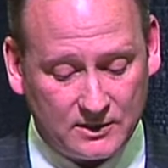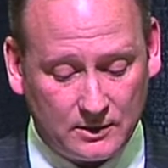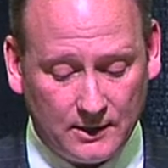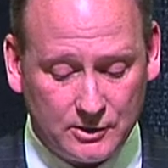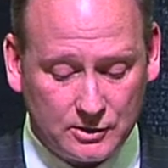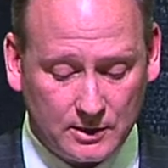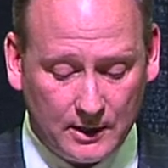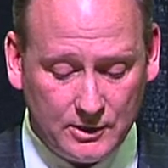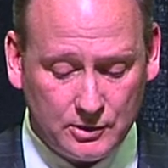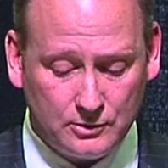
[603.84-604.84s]
of
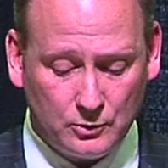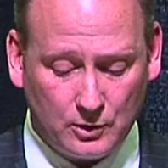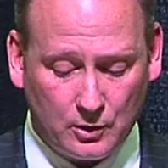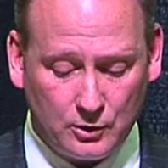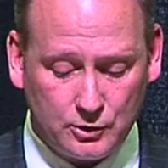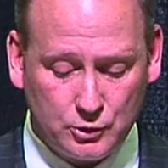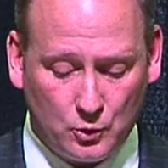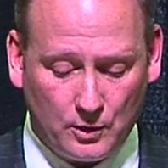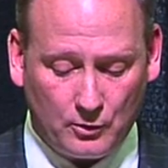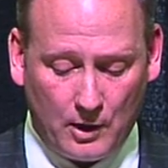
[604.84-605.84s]
legislation to encourage
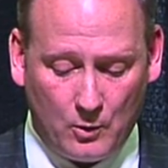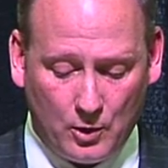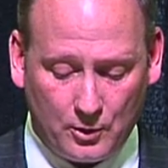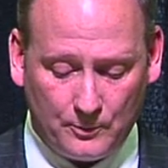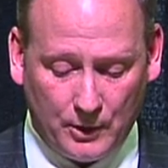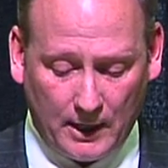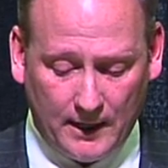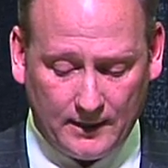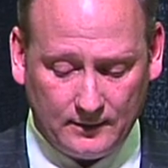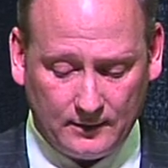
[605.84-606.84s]
joint groundwater
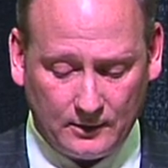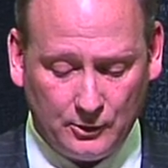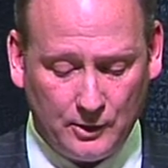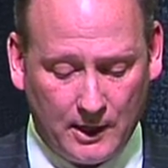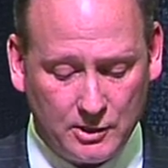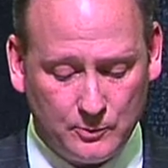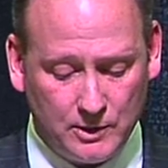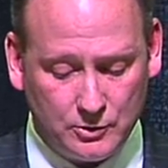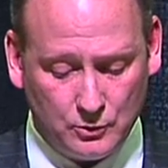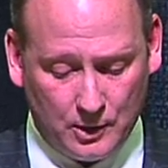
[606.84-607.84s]
planning, including
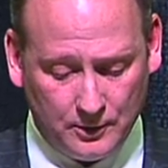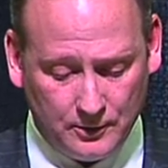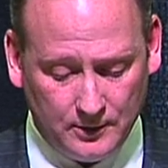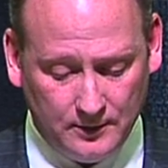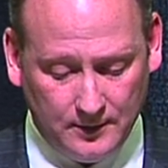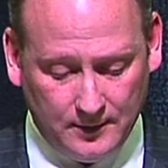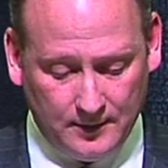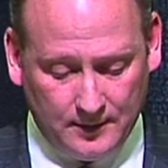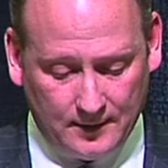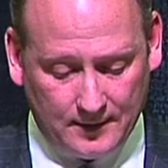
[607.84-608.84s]
HB 200,
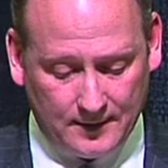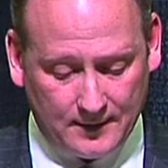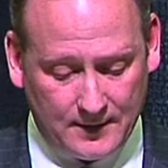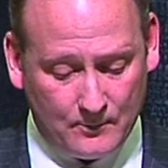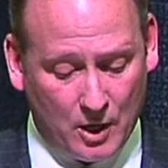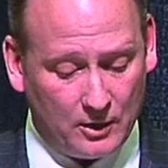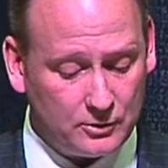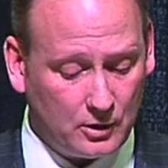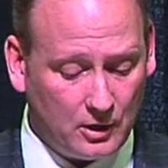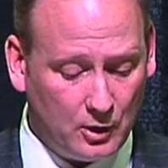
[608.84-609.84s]
and
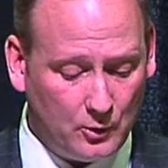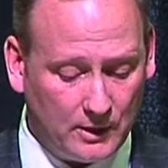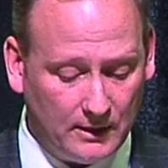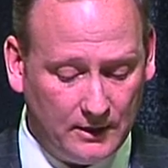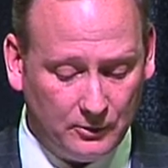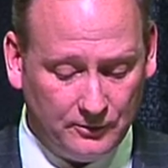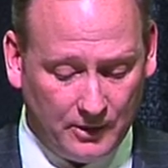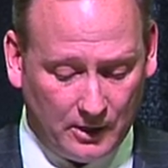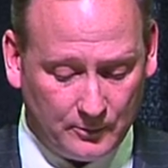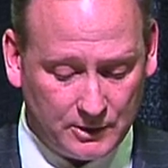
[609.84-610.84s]
monitor ongoing legal
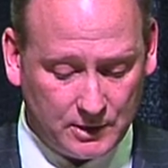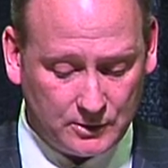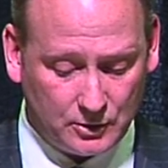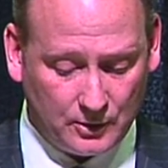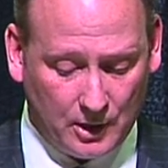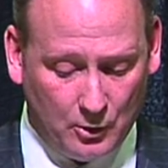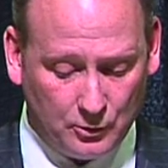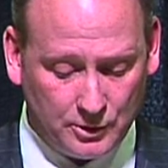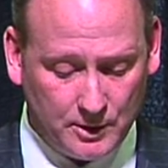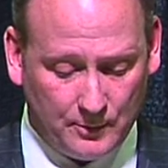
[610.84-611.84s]
developments concerning
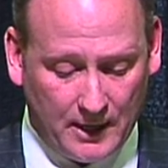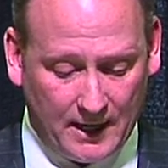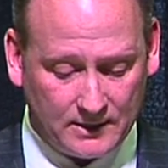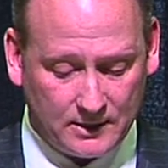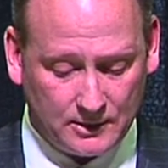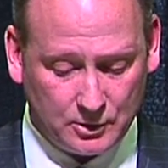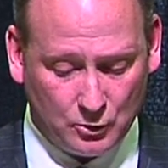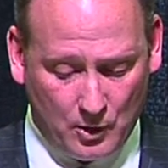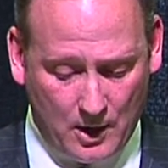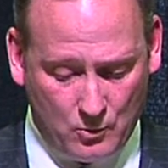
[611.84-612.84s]
ownership and access to
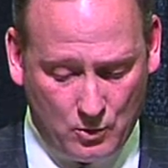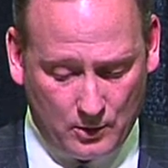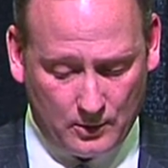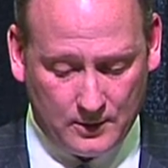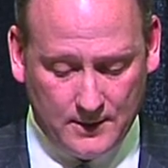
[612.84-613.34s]
groundwater.